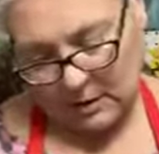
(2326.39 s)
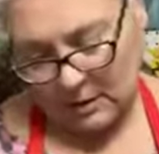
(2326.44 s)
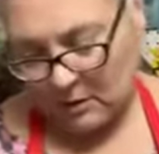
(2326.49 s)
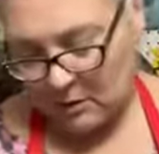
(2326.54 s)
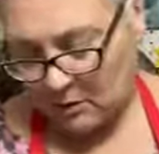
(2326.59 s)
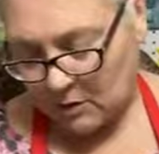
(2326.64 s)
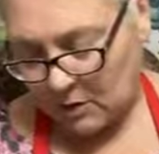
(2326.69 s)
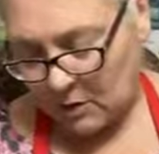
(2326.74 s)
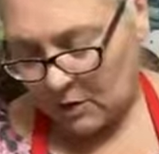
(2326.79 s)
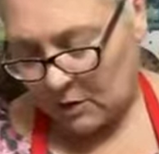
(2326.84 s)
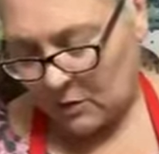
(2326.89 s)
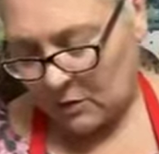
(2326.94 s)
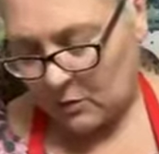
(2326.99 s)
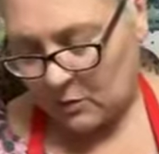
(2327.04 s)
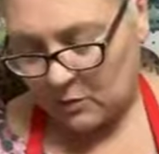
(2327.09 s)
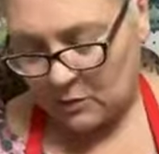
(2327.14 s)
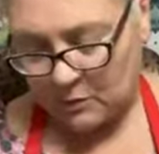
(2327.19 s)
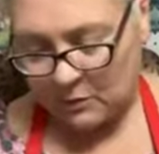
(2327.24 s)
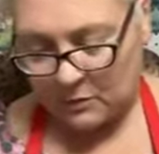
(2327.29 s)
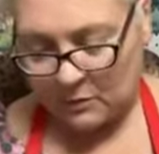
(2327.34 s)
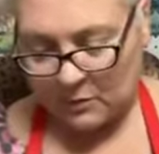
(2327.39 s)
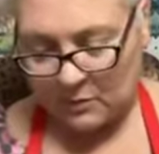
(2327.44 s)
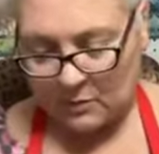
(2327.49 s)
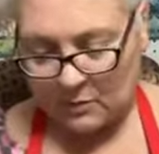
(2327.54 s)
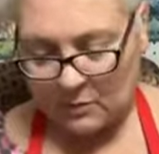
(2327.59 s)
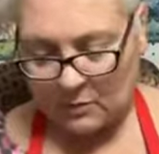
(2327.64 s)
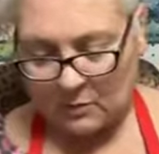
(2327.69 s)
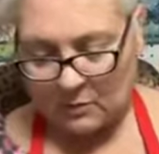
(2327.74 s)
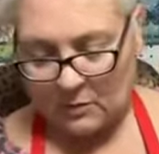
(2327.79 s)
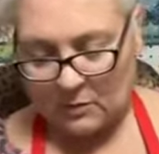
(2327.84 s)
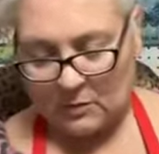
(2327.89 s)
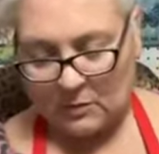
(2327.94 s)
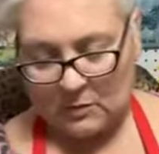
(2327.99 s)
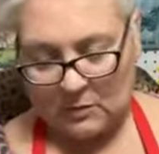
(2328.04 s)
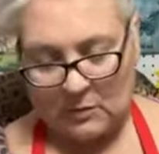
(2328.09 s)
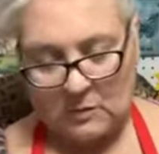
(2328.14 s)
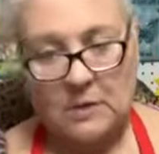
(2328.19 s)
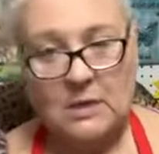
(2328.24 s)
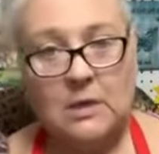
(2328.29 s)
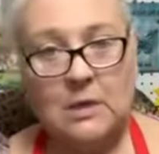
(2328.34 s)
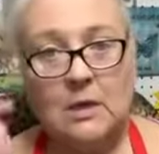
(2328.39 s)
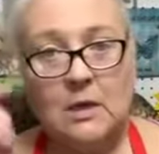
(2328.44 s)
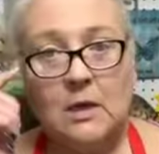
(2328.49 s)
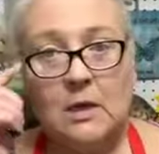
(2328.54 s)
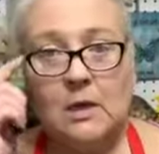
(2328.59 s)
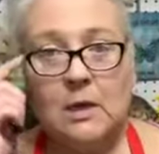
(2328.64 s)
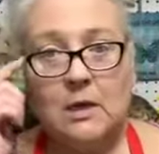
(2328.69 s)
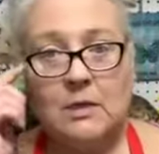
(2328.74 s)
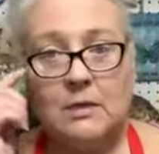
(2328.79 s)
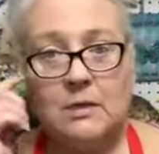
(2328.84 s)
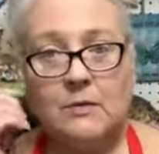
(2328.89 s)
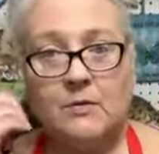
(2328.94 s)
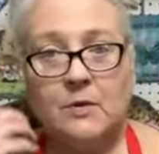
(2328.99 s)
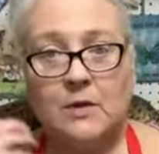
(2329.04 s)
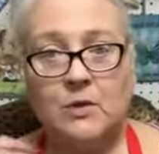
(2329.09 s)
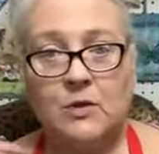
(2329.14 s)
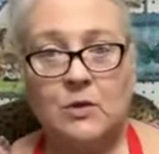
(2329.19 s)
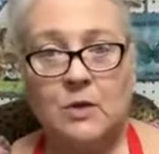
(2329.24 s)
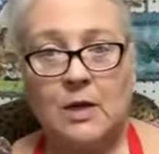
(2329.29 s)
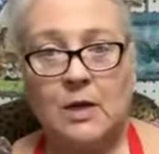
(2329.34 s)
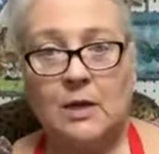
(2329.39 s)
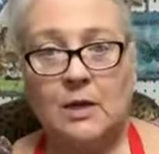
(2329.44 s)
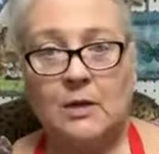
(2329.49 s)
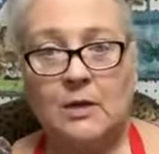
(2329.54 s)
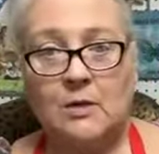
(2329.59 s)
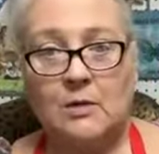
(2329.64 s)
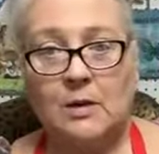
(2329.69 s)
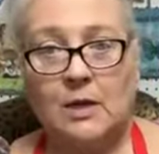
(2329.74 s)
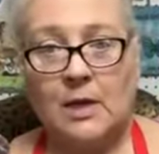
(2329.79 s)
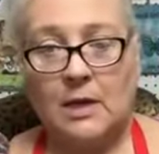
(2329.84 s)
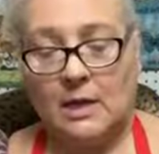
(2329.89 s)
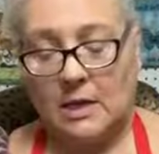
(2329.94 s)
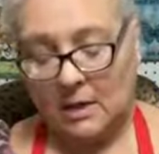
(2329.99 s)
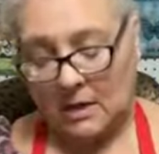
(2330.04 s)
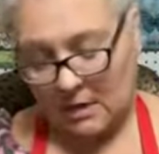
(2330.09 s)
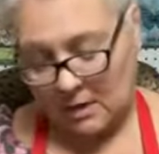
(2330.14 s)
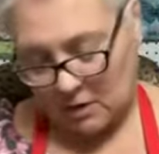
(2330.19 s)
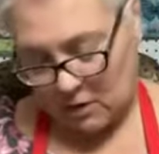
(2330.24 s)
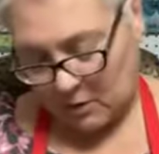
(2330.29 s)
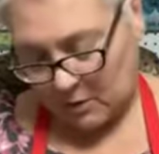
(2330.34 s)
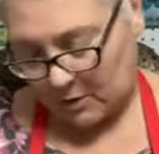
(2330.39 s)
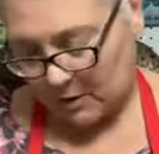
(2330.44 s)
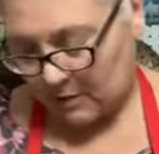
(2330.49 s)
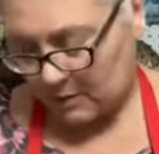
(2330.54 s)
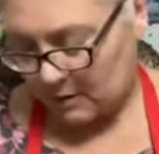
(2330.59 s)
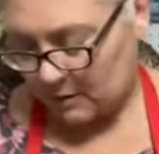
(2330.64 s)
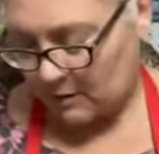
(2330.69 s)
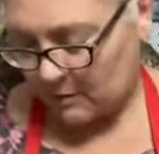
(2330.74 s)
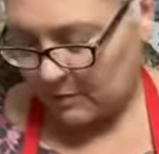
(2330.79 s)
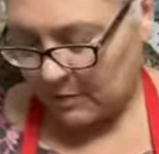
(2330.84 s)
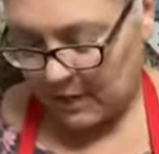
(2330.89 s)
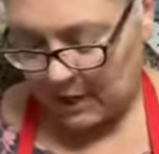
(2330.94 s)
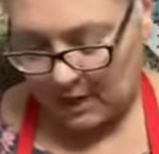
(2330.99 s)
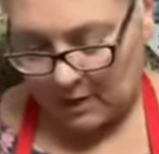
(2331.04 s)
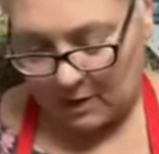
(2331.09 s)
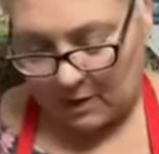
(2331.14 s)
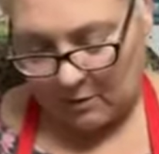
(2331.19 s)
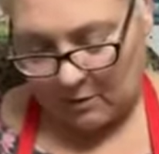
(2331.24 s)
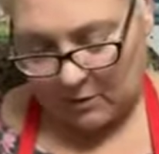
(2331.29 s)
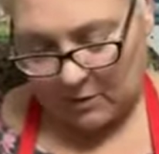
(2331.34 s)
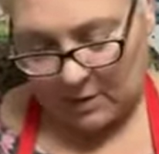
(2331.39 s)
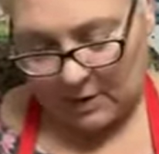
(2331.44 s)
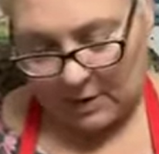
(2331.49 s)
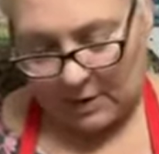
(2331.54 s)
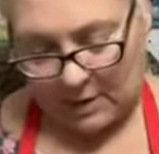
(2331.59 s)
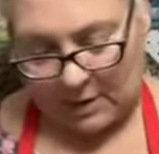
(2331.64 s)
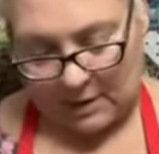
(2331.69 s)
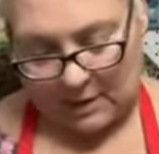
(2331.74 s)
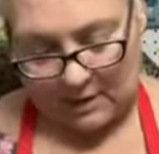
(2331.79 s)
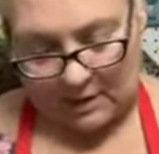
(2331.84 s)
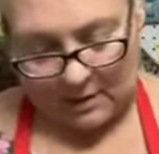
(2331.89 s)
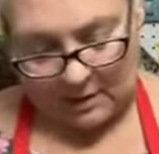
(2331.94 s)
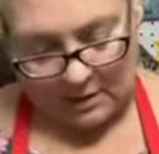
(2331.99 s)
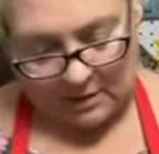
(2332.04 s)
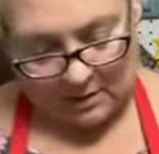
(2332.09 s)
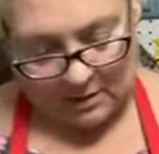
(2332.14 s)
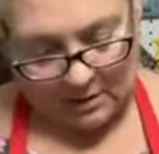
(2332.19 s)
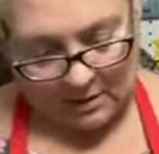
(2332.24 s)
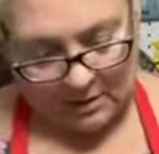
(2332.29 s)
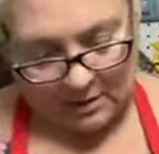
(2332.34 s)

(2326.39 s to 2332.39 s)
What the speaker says: I don't know. I guess if I tried, I don't like it, I could always paint over it again.